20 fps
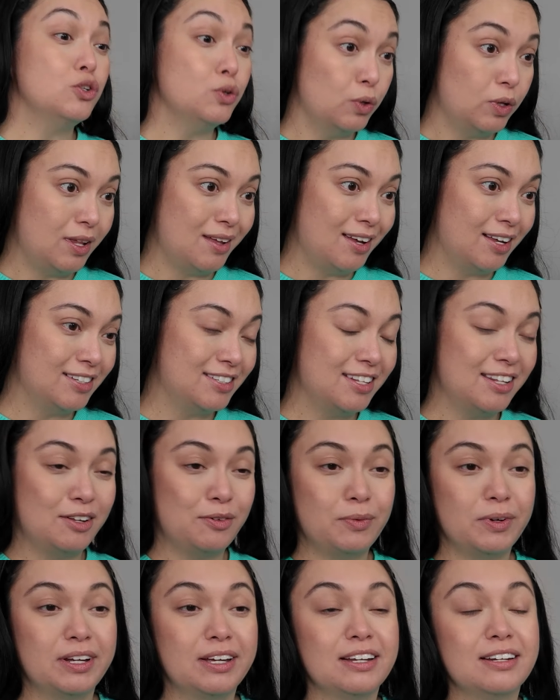glance away
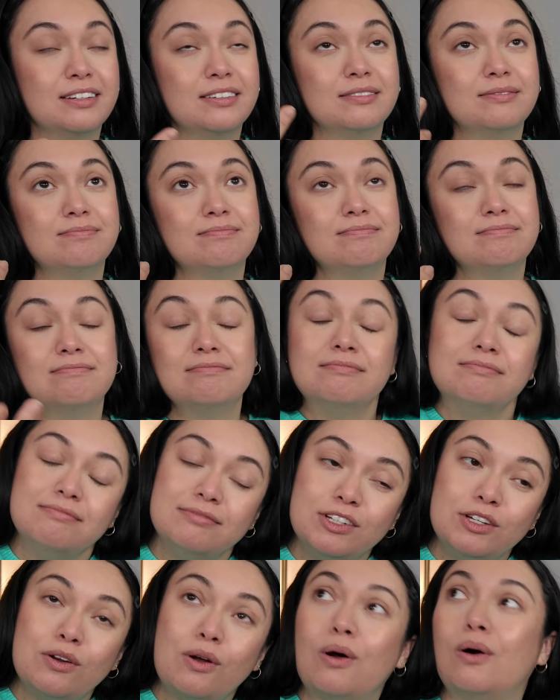briefly like you would in a
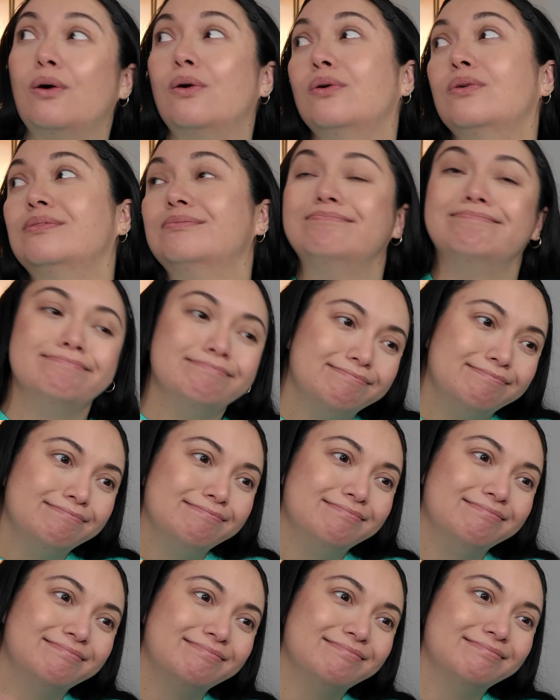normal
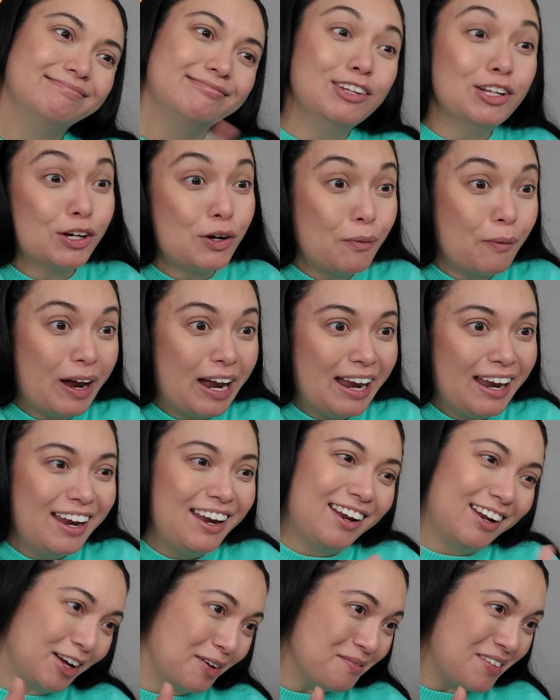conversation. It keeps things
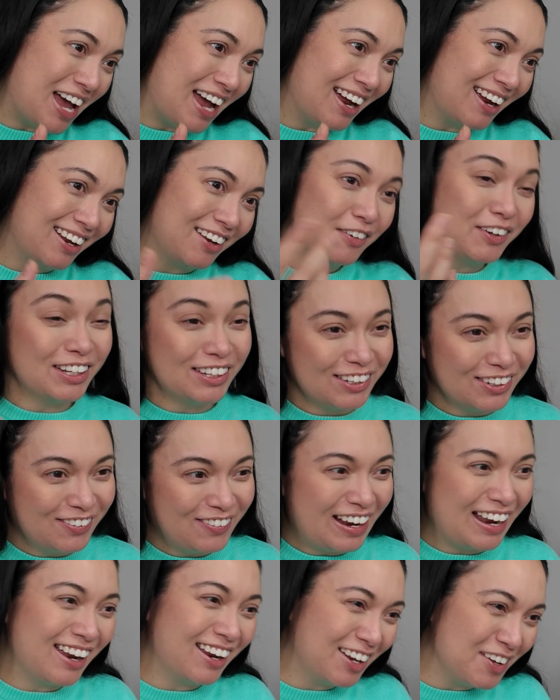feeling natural and
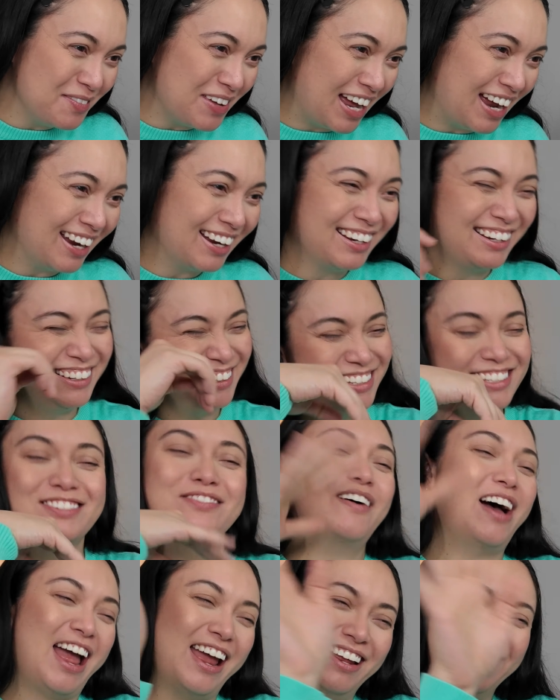prevents you from feeling
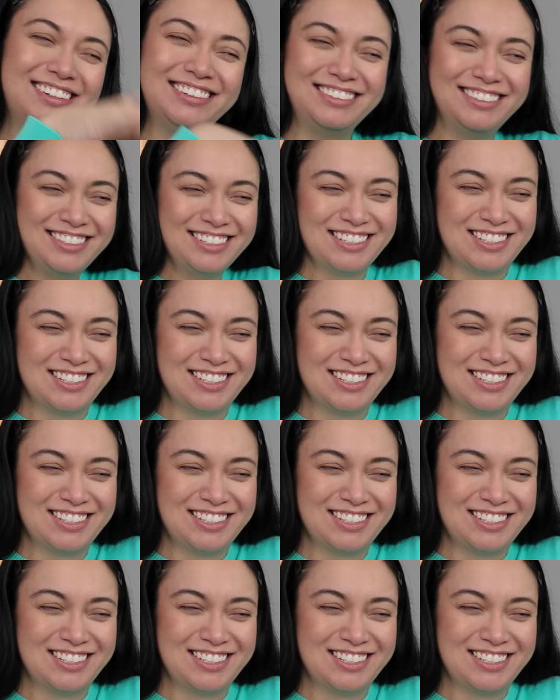like a robot.